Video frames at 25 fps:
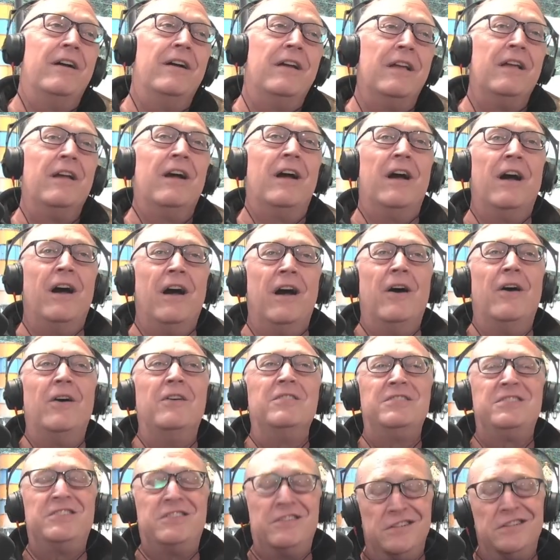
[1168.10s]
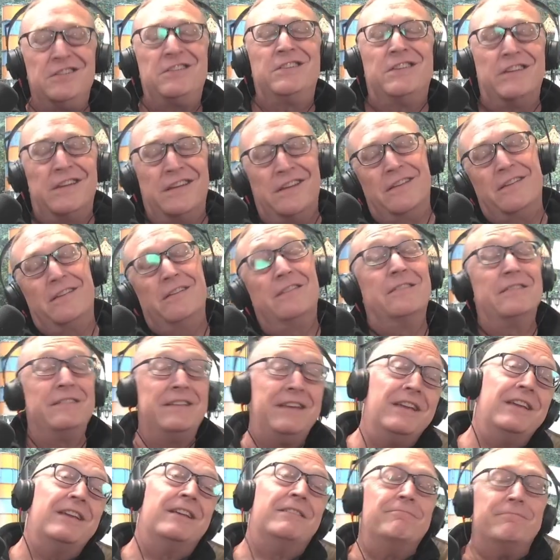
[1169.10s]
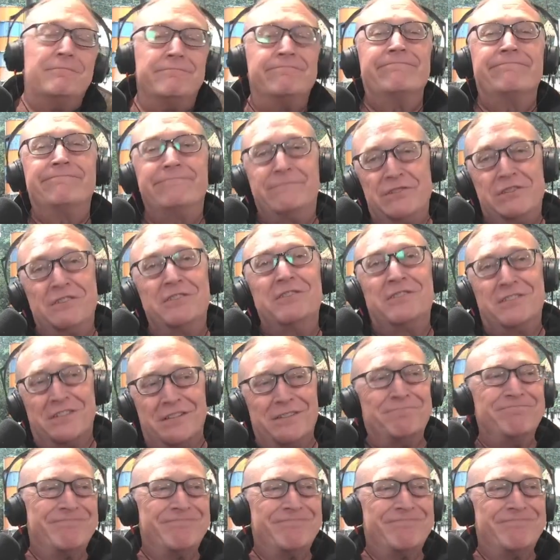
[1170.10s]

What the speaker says: Oh, Shishing. Oh, yeah, Shishing.